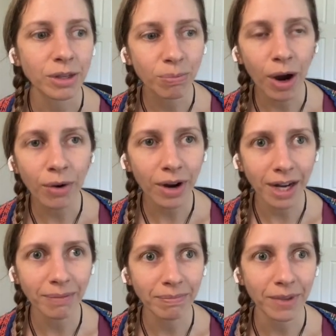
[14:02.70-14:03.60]
this
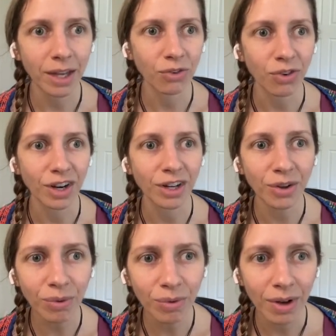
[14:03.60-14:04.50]
program is for
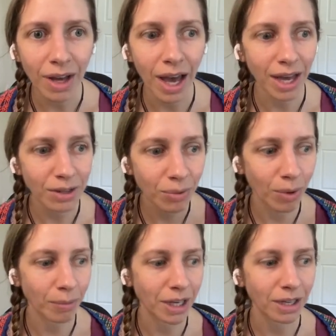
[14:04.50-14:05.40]
you as a
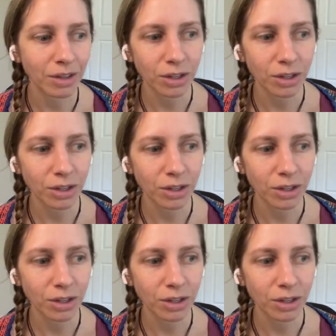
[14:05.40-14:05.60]
woman.